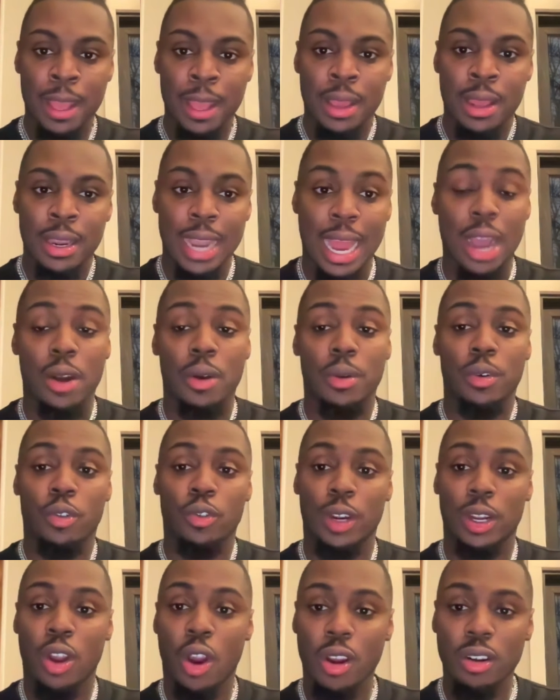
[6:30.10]
Now,
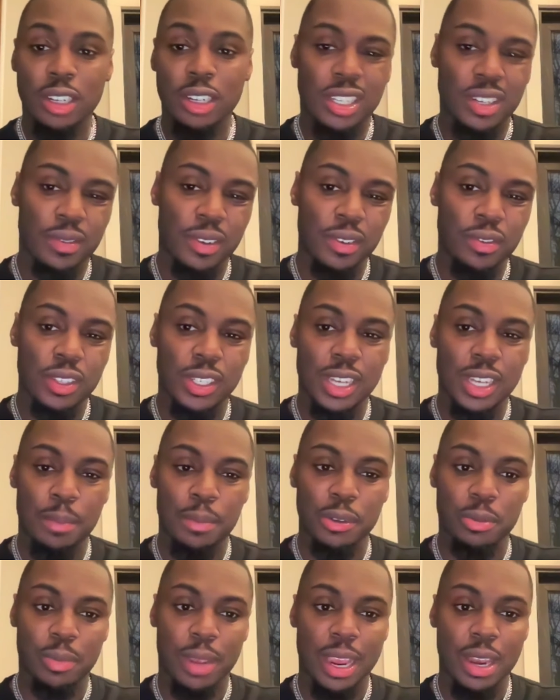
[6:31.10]
regardless of if the step is
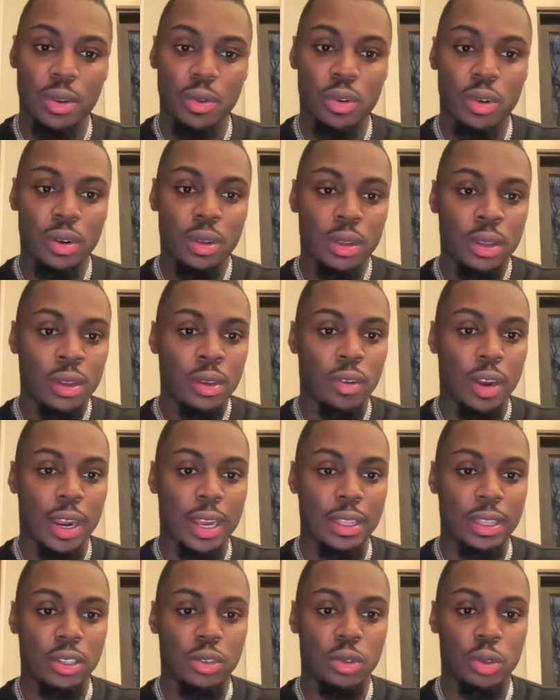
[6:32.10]
manual, right?
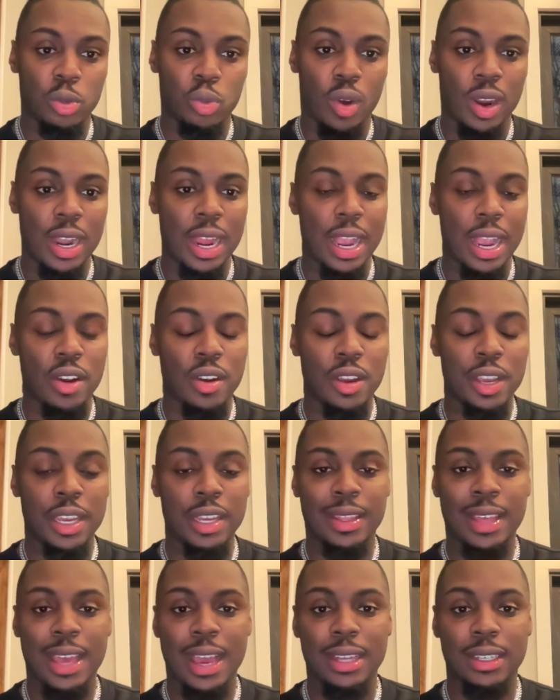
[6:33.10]
This was one area
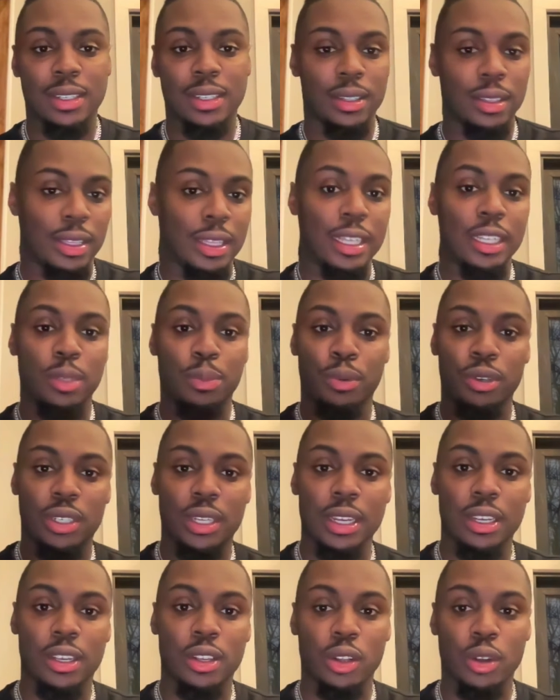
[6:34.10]
that this
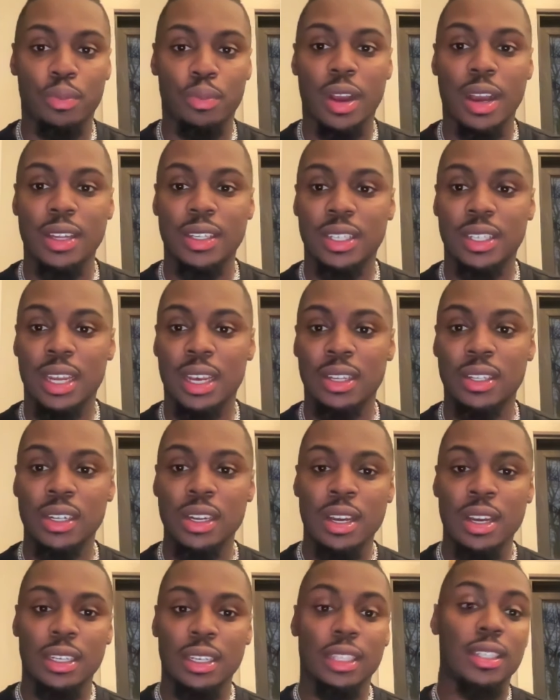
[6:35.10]
particular process
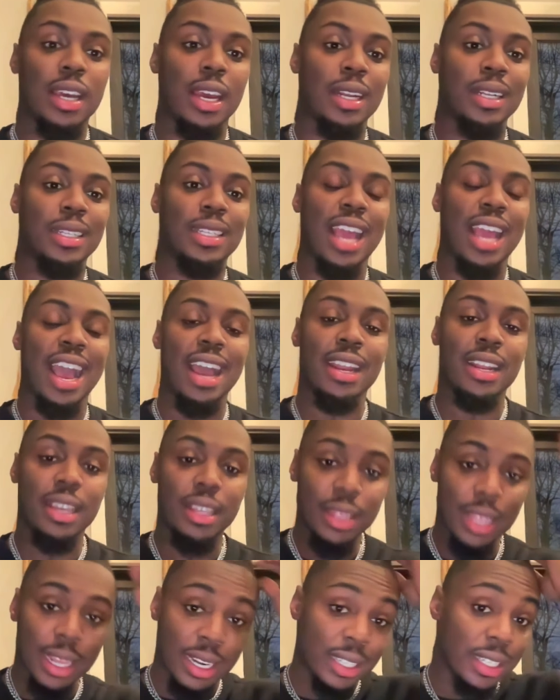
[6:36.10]
decided to add in
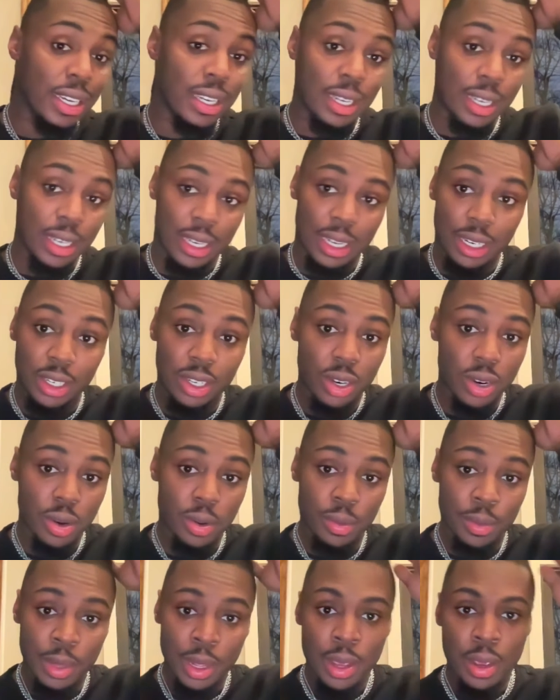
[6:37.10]
that it didn't need to.
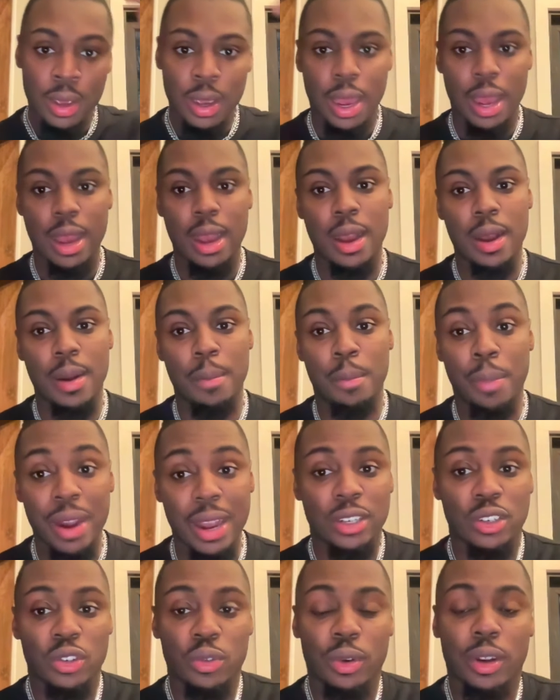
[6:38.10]
But
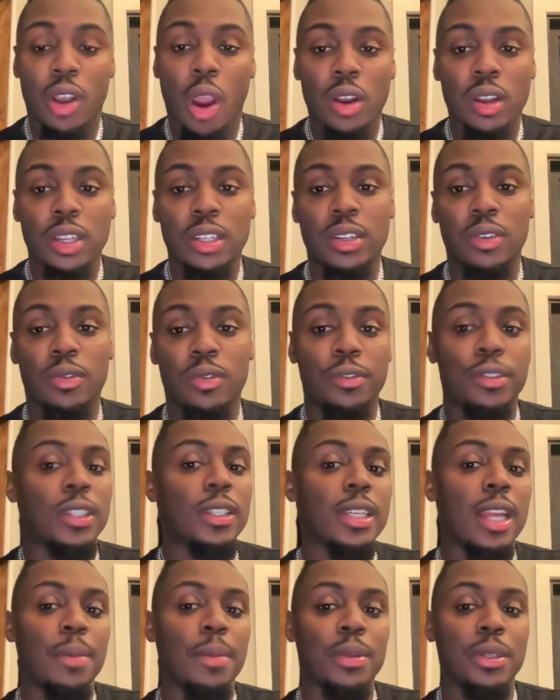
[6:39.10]
regardless of if the
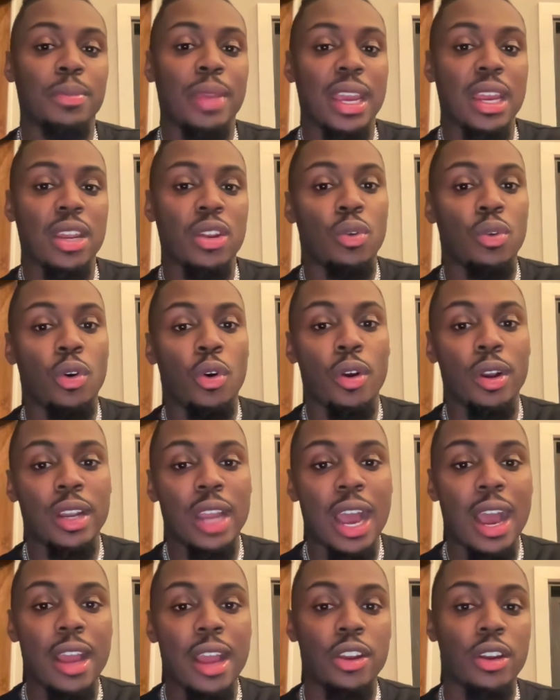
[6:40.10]
step is manual or
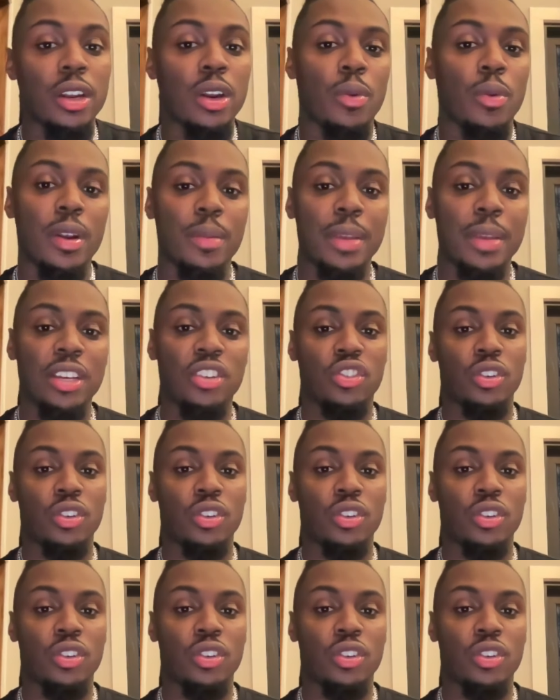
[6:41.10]
not, you're going to want to make sure